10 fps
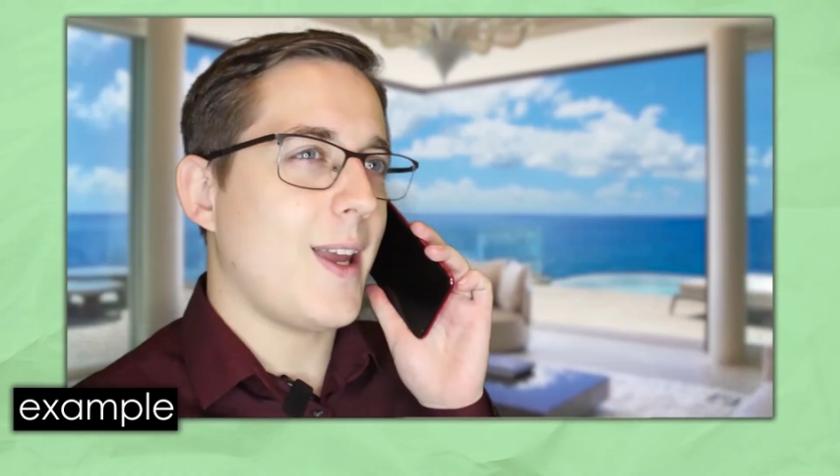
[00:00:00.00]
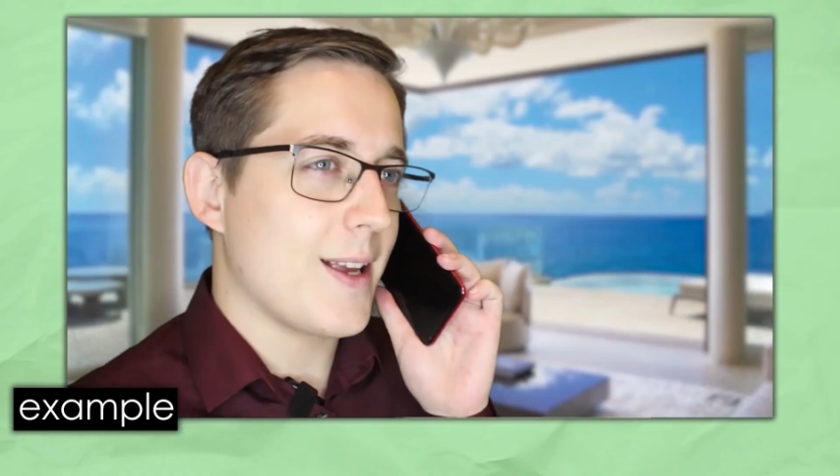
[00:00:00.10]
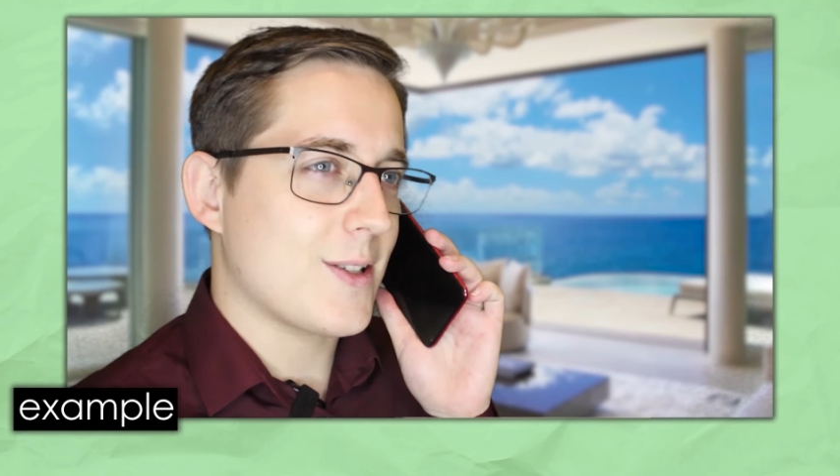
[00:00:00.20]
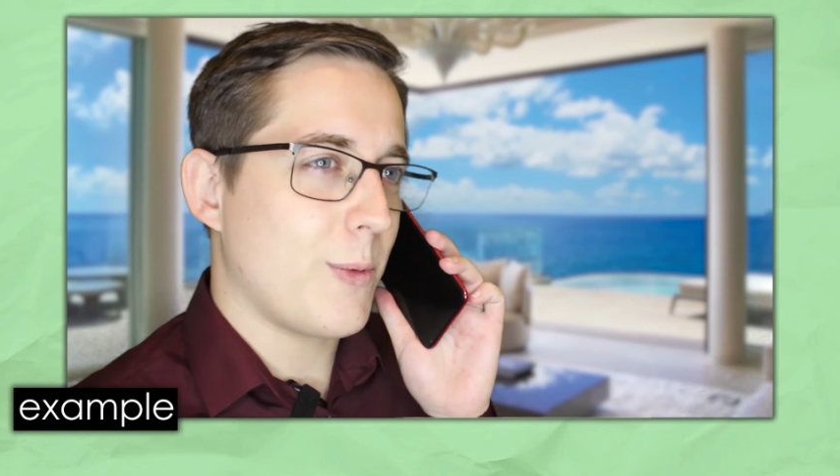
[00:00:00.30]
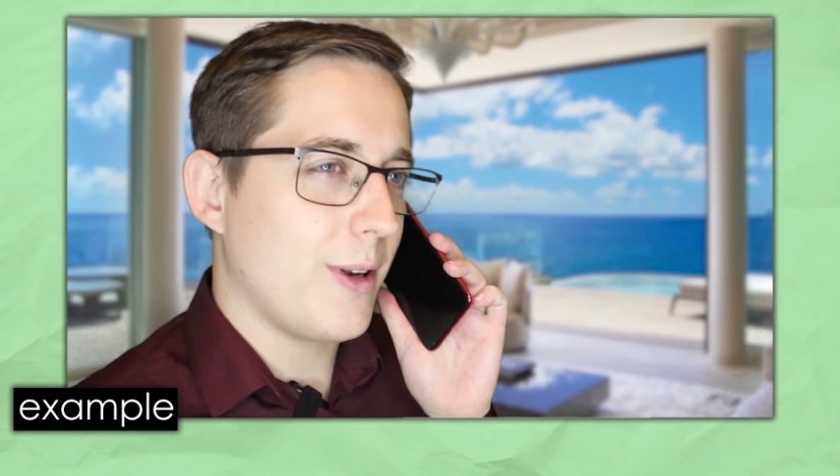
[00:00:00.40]

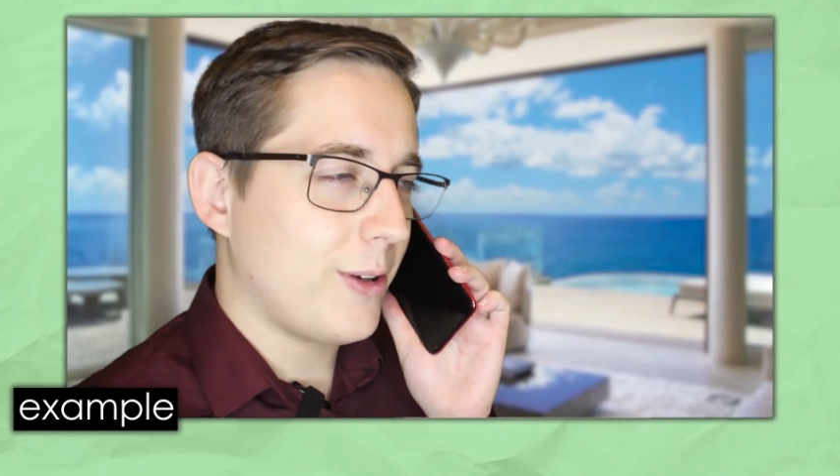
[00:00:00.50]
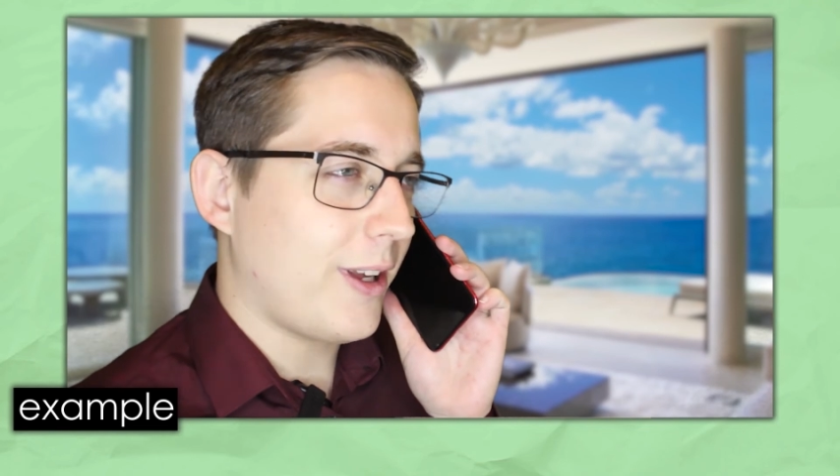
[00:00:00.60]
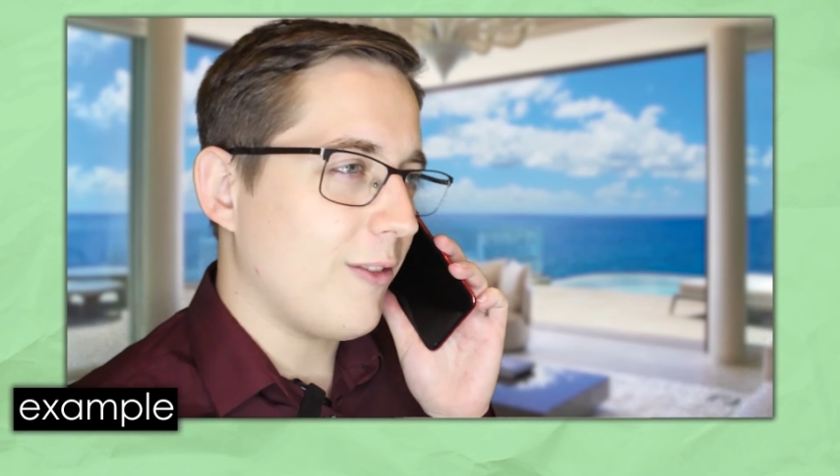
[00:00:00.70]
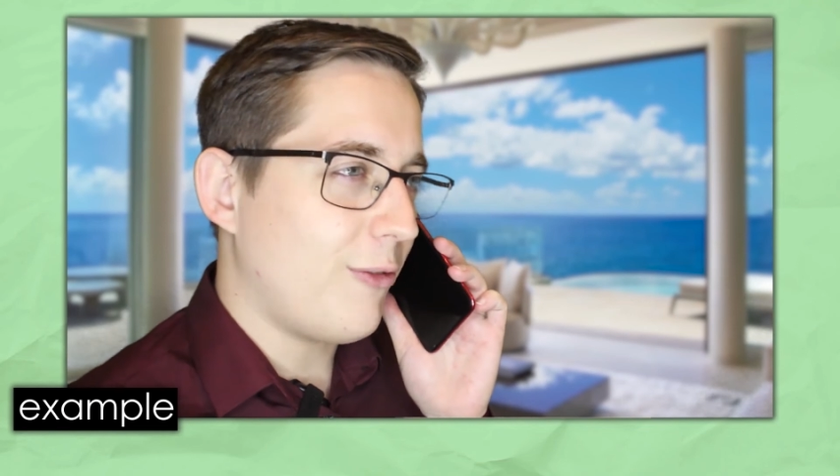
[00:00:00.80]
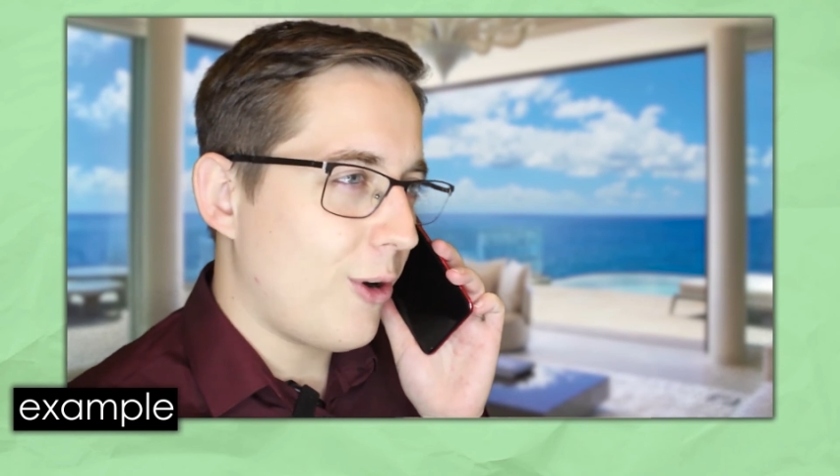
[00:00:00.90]
yes, we're
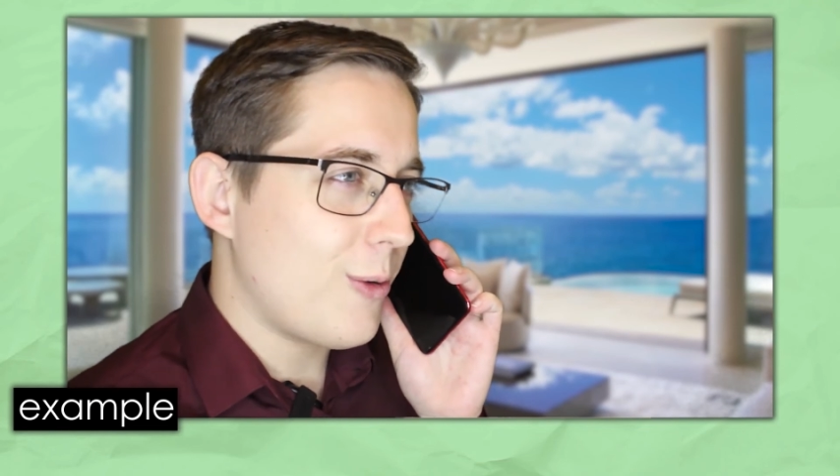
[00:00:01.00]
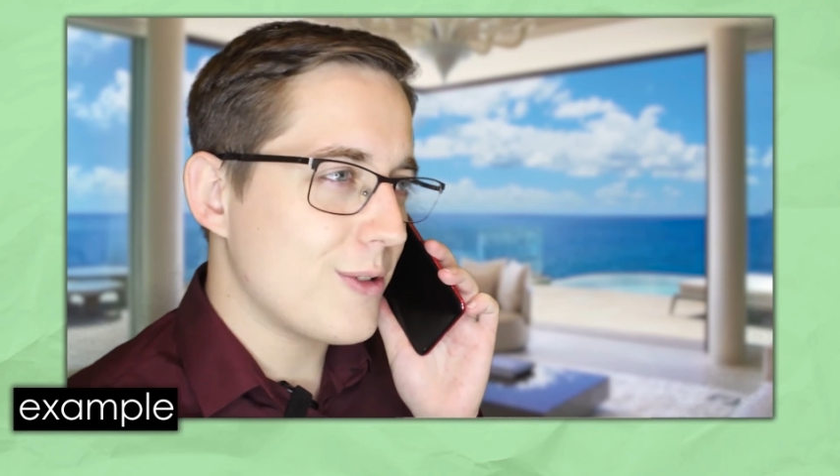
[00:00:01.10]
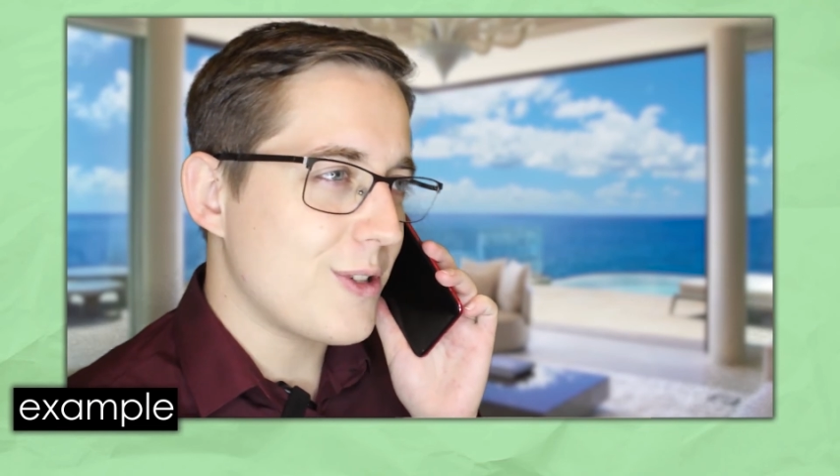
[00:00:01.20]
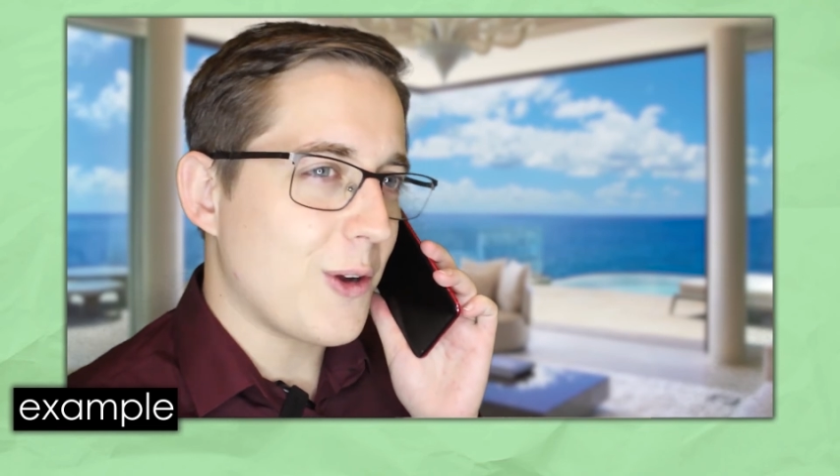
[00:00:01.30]
looking forward